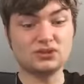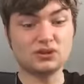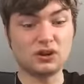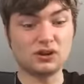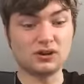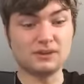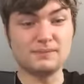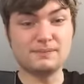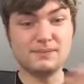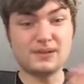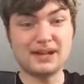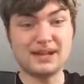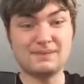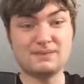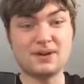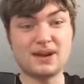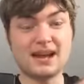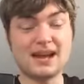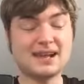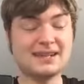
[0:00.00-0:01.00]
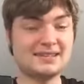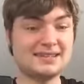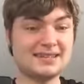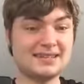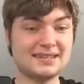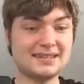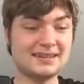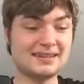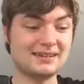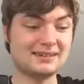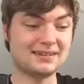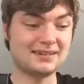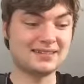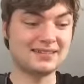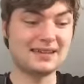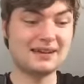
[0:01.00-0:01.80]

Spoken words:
Gollum, played by Andy Serkis.